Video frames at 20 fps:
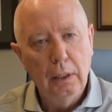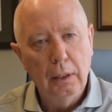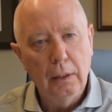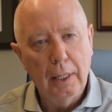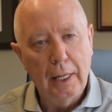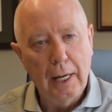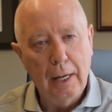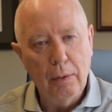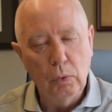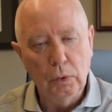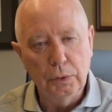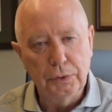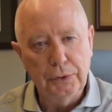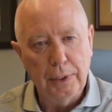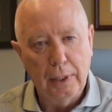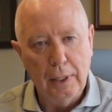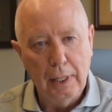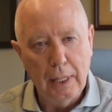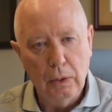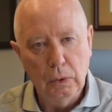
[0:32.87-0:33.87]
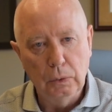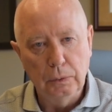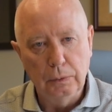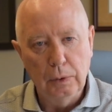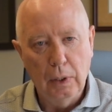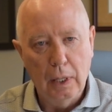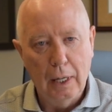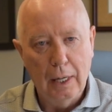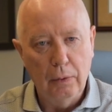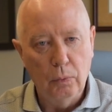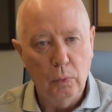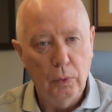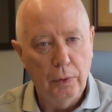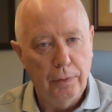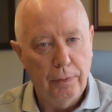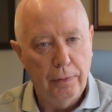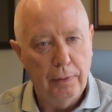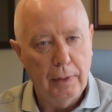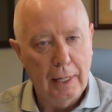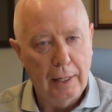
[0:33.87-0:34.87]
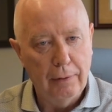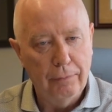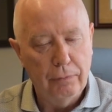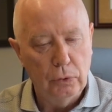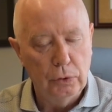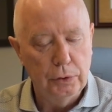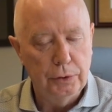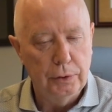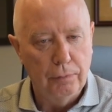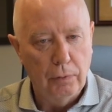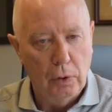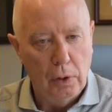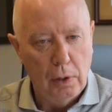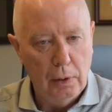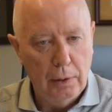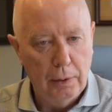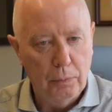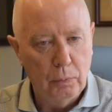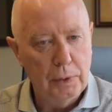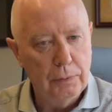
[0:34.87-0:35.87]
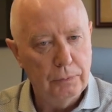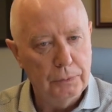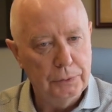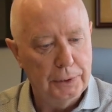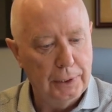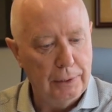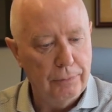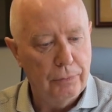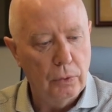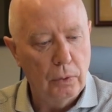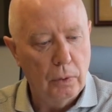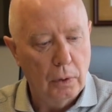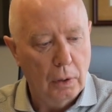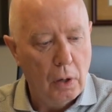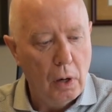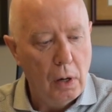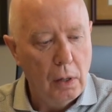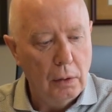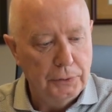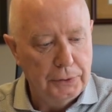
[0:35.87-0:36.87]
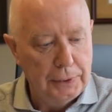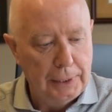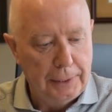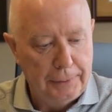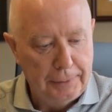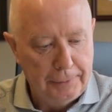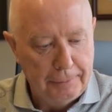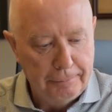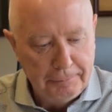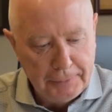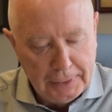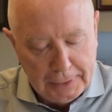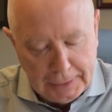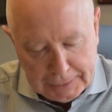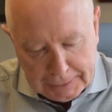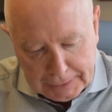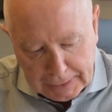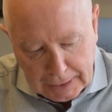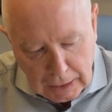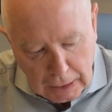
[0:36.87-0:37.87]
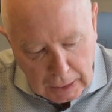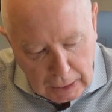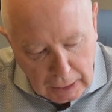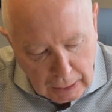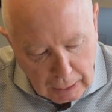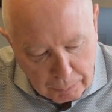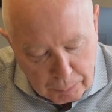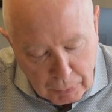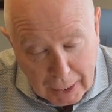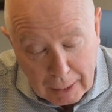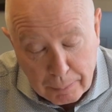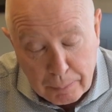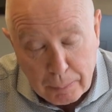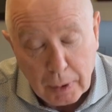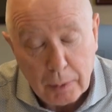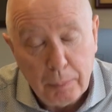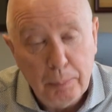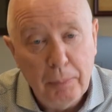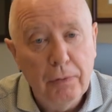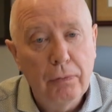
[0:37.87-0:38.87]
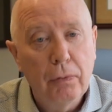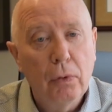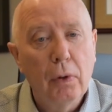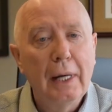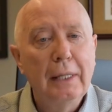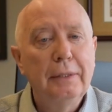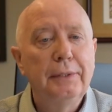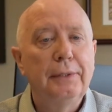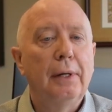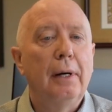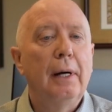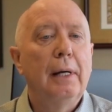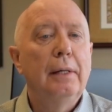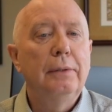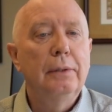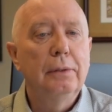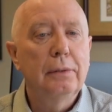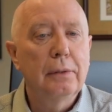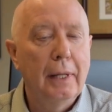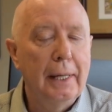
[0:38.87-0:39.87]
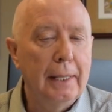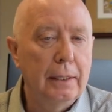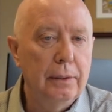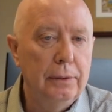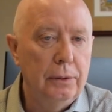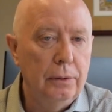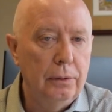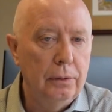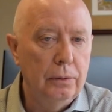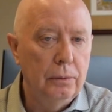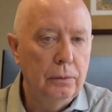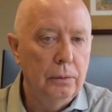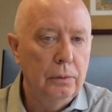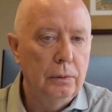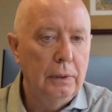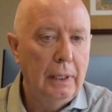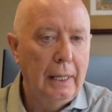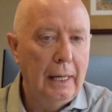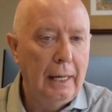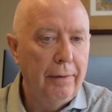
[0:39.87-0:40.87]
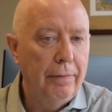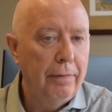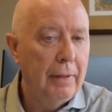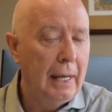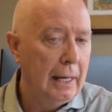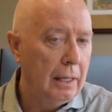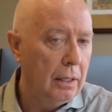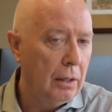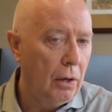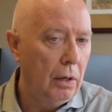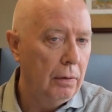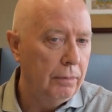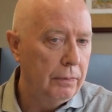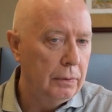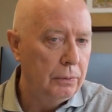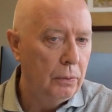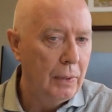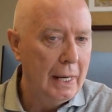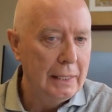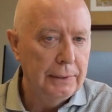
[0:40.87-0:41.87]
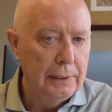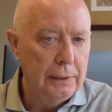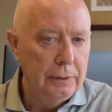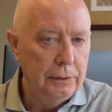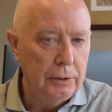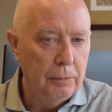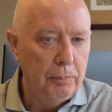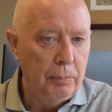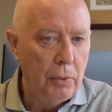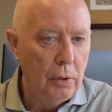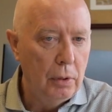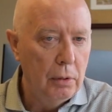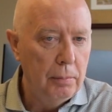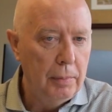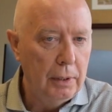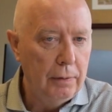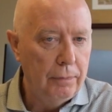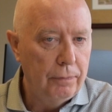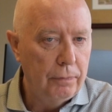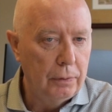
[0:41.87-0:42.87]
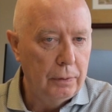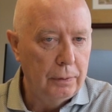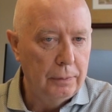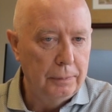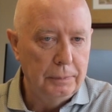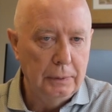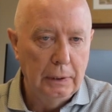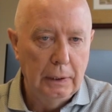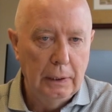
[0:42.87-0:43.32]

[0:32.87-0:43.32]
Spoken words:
that I will start out with first of all that we received through a call center. But before I start, I'd just like to thank all of the residents of Burnaby for